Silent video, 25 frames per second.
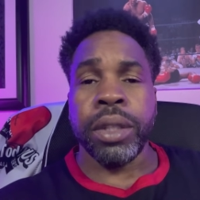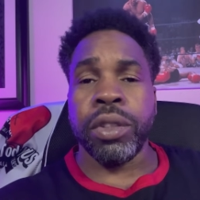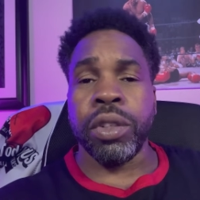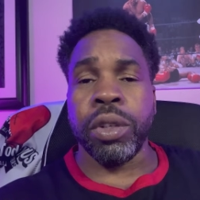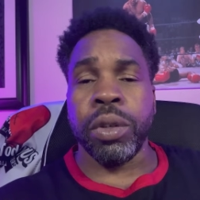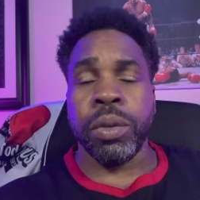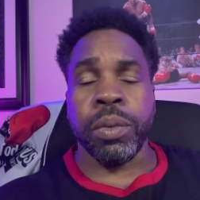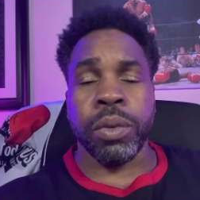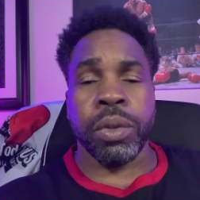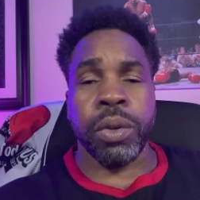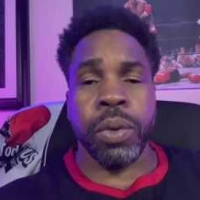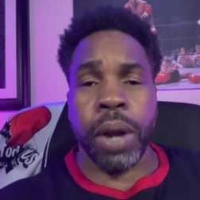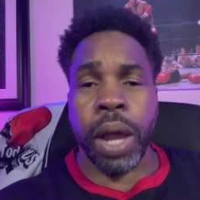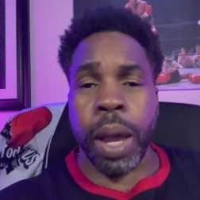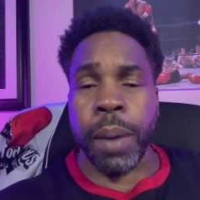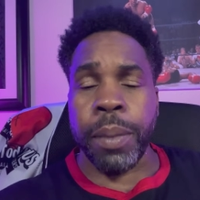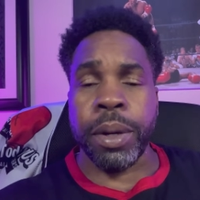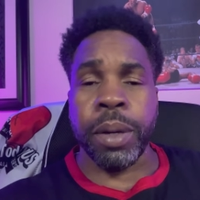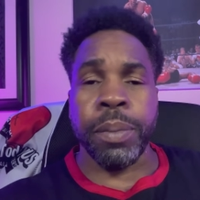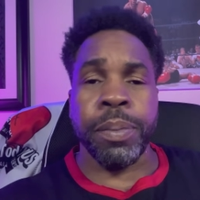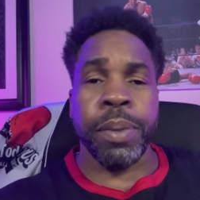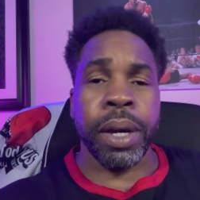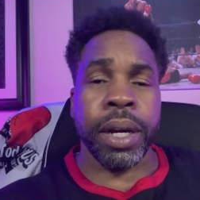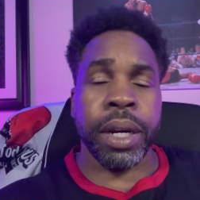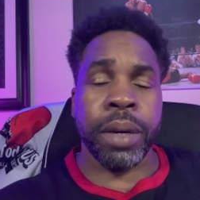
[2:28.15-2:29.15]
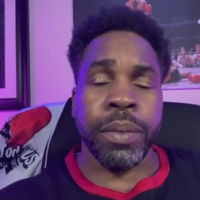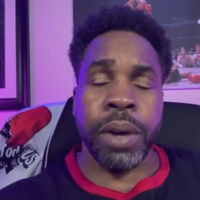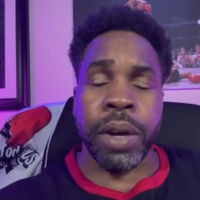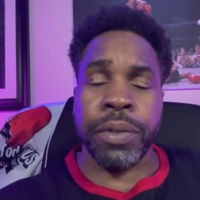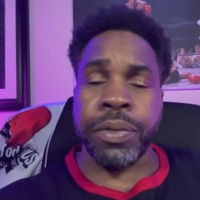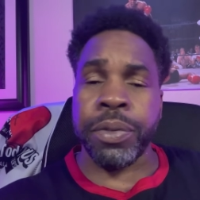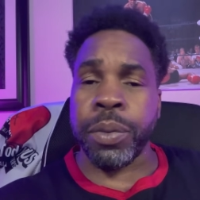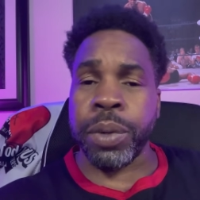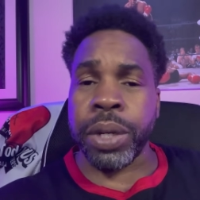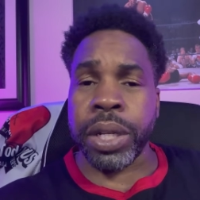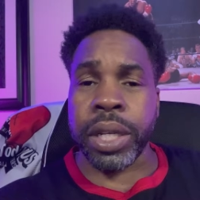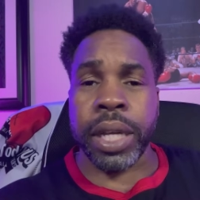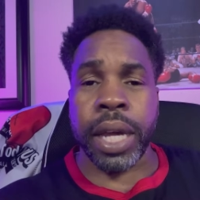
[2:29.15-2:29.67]
to crab in the bucket
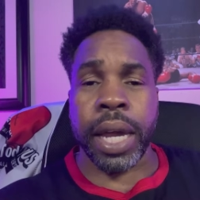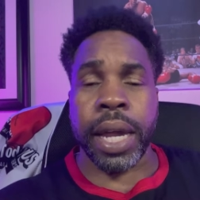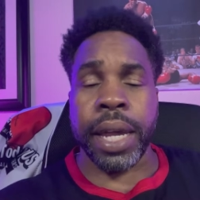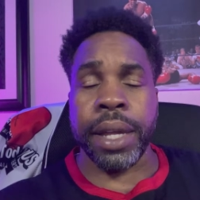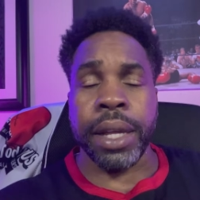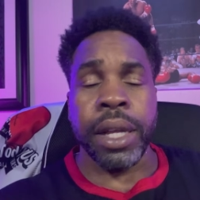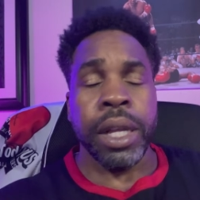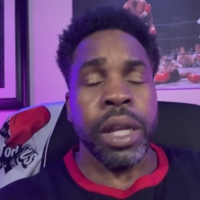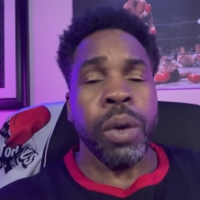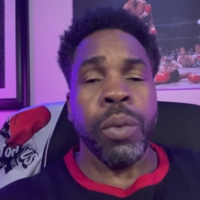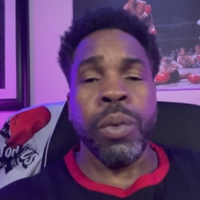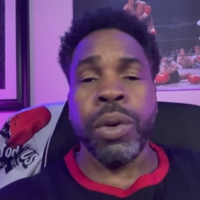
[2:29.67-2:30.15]
referee gate.